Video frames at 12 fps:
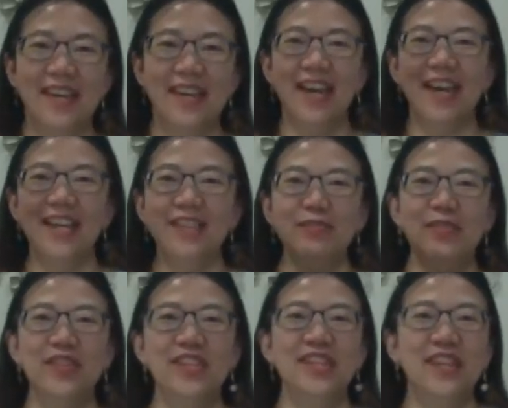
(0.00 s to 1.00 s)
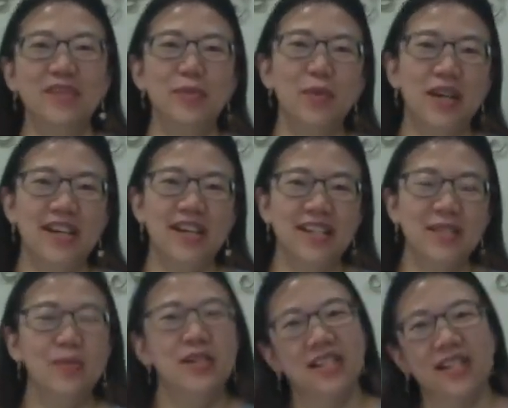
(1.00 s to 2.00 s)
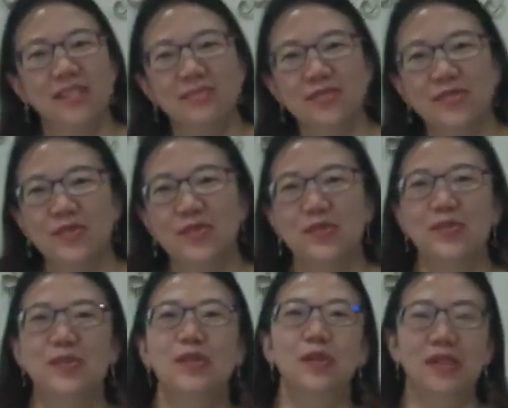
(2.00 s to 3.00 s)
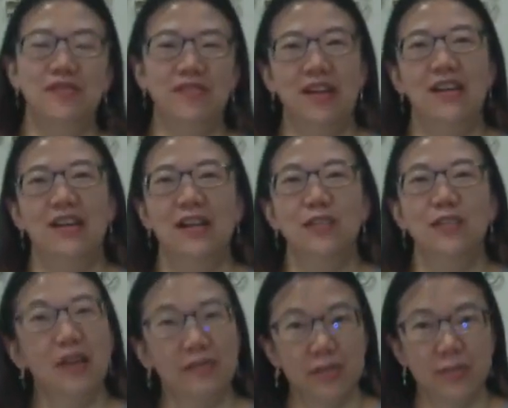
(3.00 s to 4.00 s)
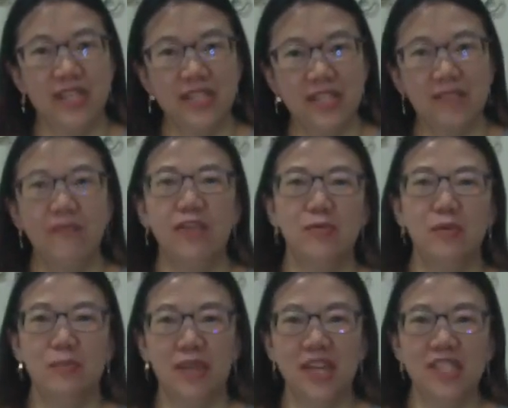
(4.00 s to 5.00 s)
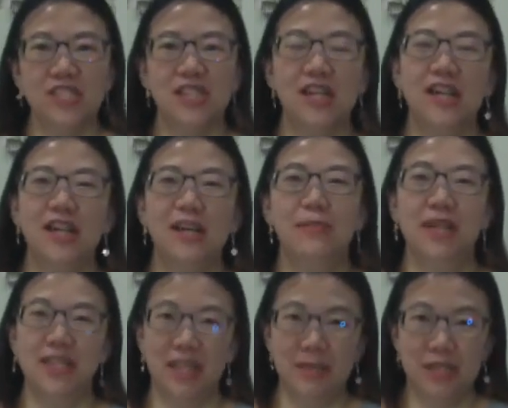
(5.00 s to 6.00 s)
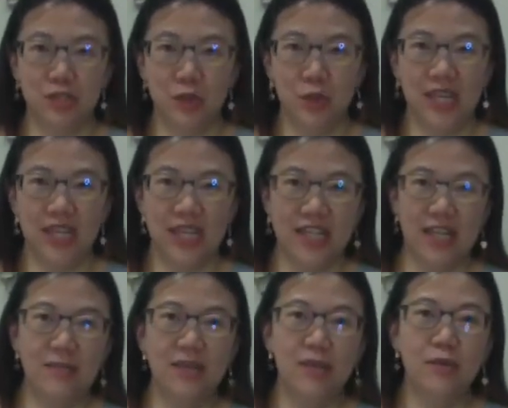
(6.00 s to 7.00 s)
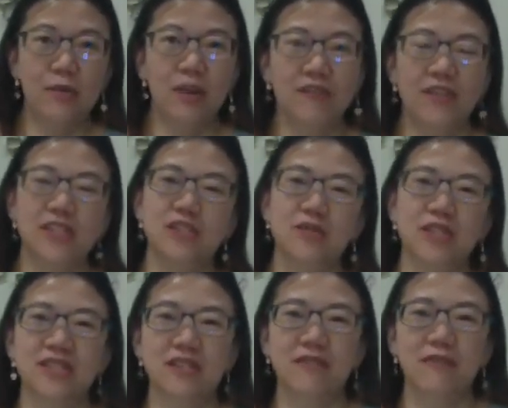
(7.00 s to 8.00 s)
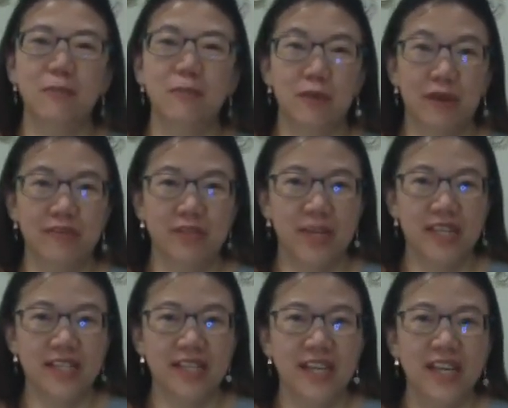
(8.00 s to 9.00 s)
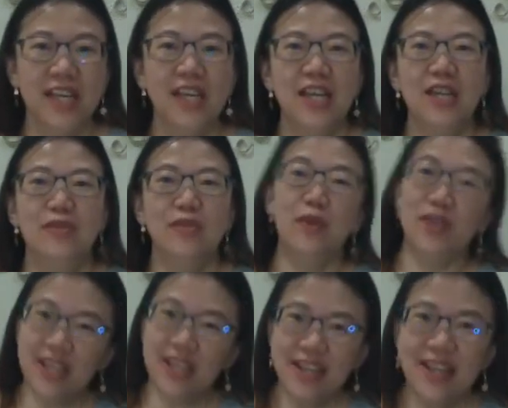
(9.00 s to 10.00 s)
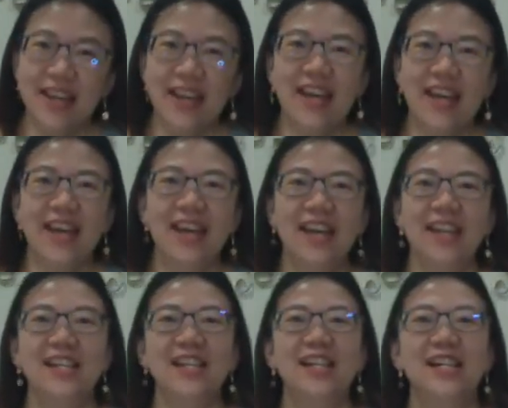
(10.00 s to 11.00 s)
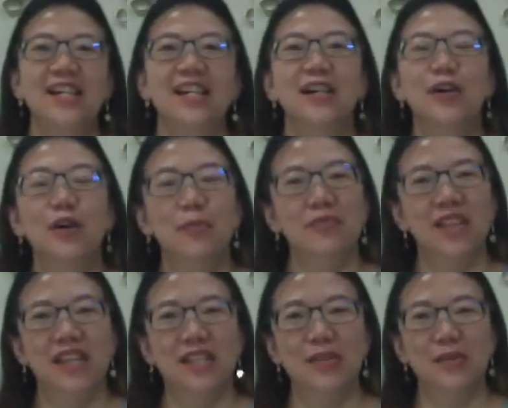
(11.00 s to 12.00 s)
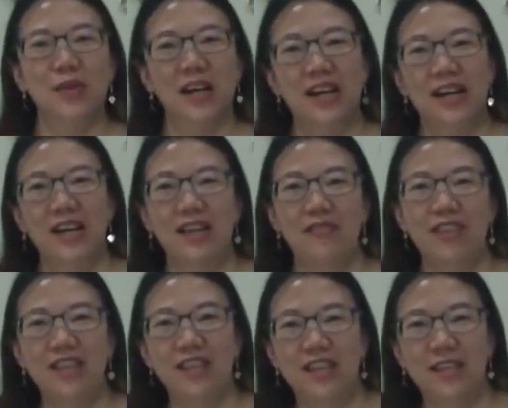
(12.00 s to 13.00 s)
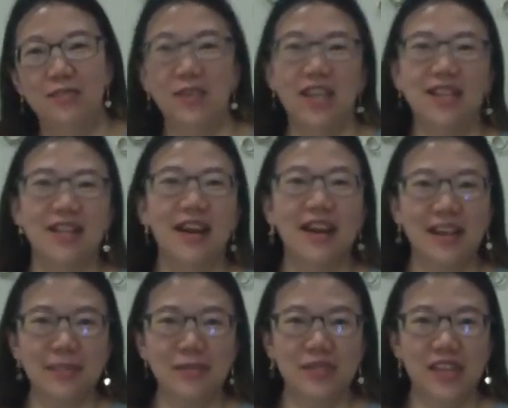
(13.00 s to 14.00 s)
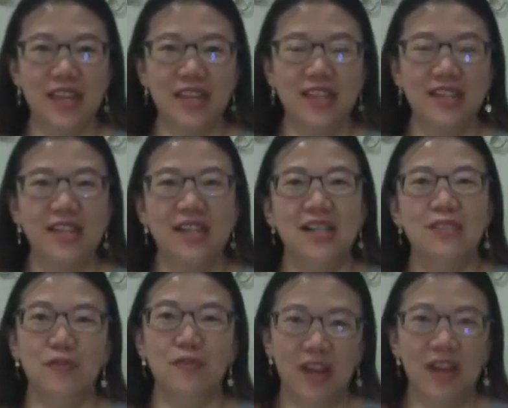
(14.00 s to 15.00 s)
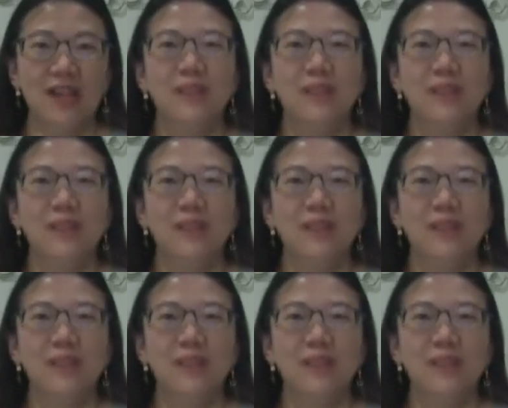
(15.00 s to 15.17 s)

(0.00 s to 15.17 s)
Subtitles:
Hi, good morning, everyone. Welcome to Craft Space Facebook page. My name is Joey. I am a craft instructor from Craft Space. Good morning, and hope that you are having a great time today so far.